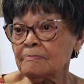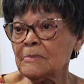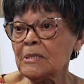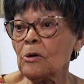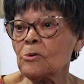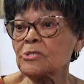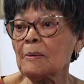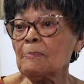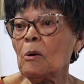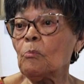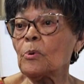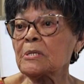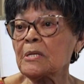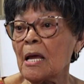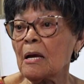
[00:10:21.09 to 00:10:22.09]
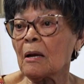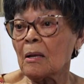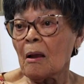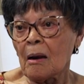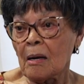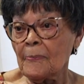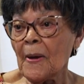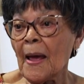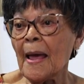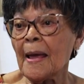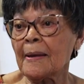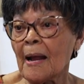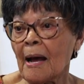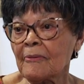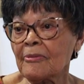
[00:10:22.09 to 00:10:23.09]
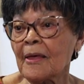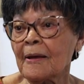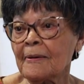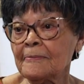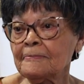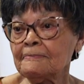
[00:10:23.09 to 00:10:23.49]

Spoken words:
Because some of them would take a lot of pain out there.